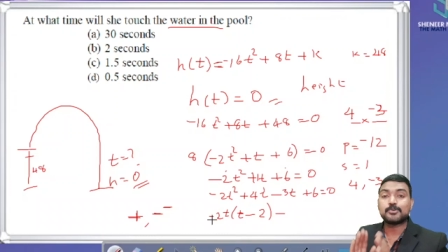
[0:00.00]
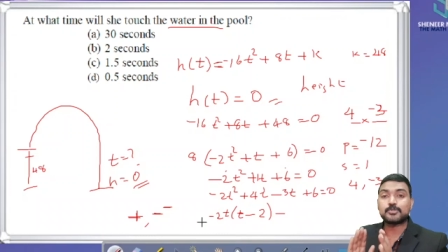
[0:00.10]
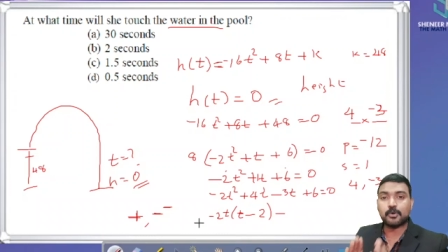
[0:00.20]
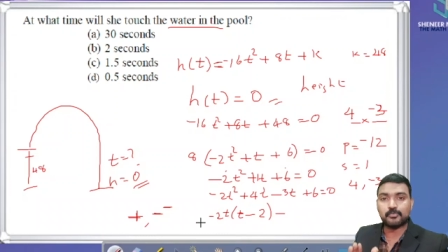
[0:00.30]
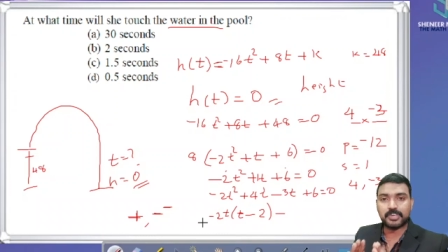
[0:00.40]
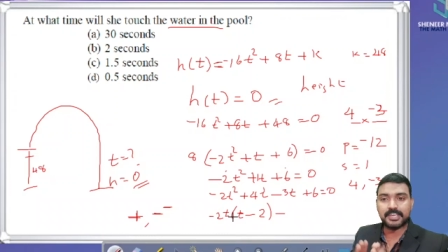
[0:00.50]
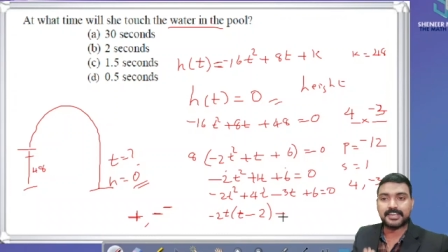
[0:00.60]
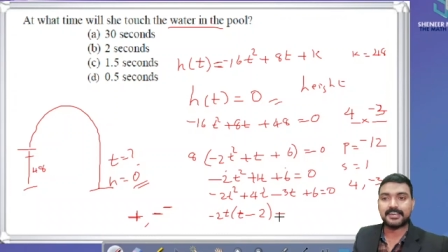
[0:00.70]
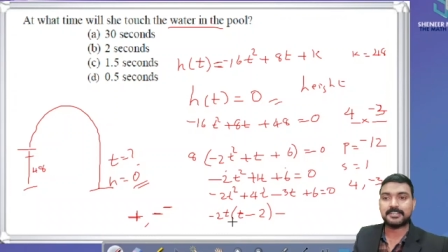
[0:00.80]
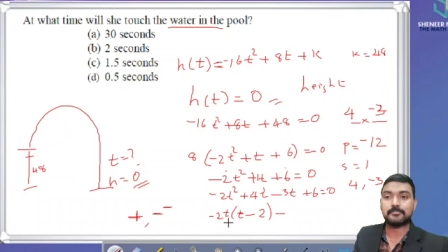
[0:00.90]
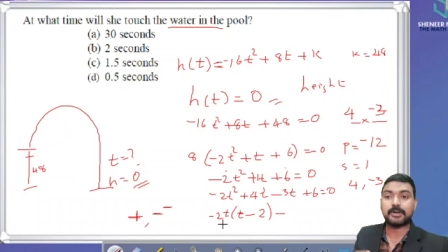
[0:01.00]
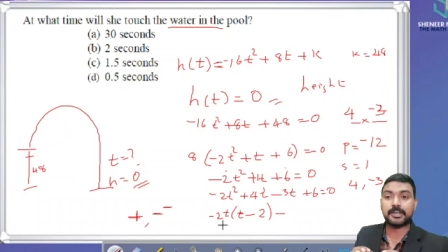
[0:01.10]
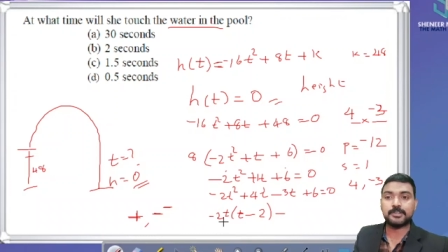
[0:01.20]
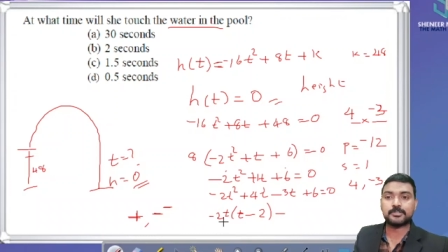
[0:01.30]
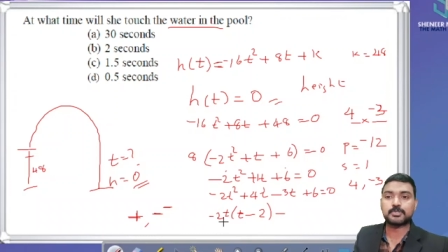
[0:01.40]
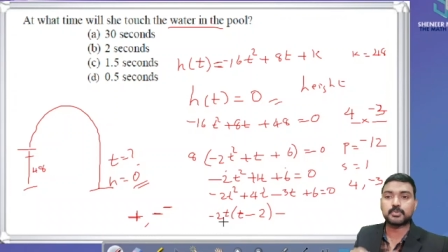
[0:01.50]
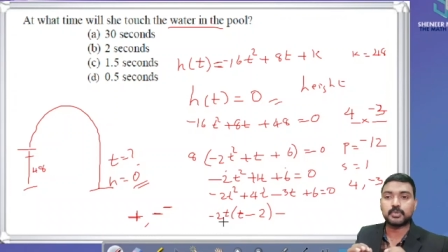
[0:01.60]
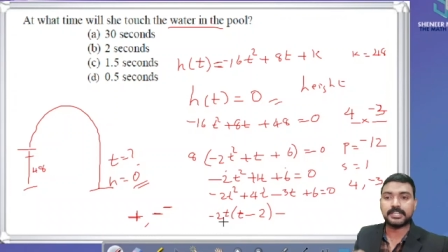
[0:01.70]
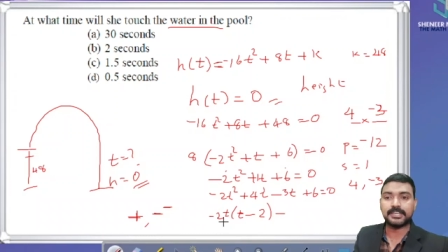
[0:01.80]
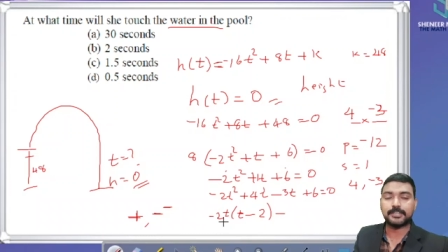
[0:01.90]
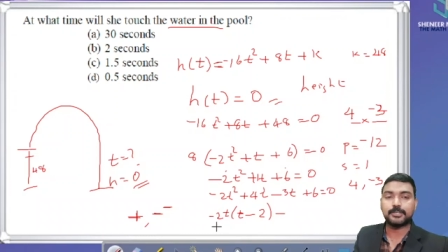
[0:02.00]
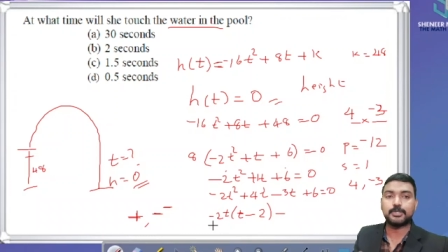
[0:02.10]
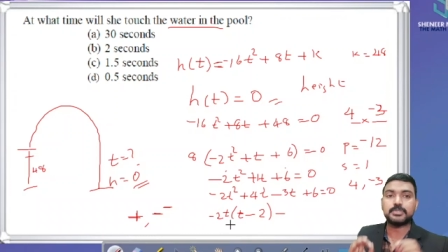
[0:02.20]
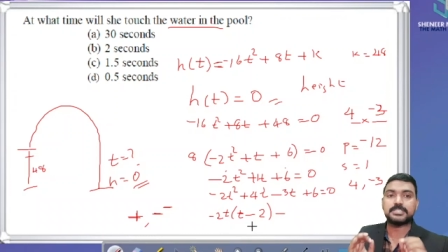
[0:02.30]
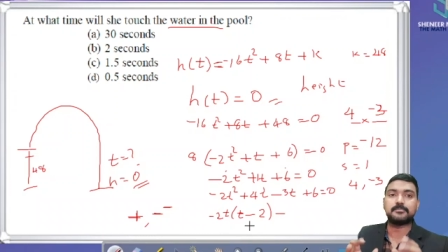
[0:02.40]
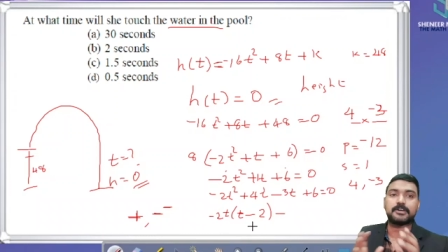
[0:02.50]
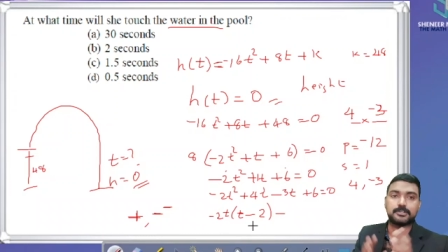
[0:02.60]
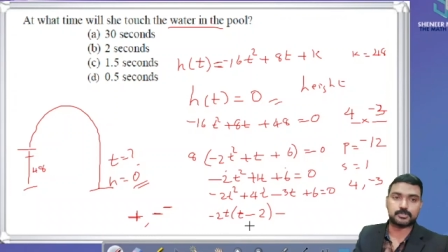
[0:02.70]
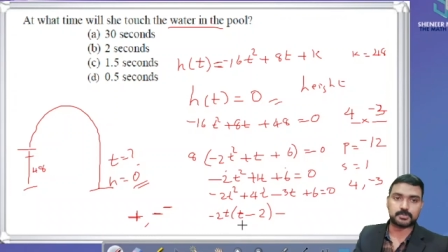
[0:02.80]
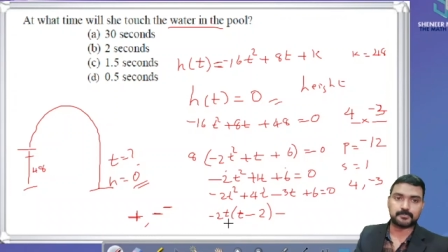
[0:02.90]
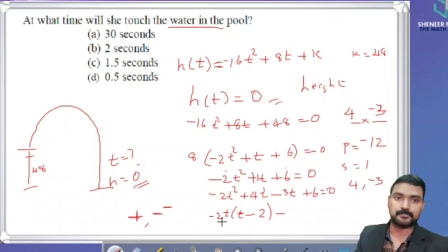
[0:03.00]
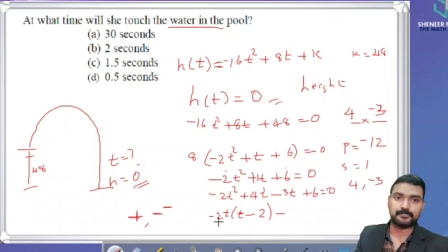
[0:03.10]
so we get minus 2t into t minus 2.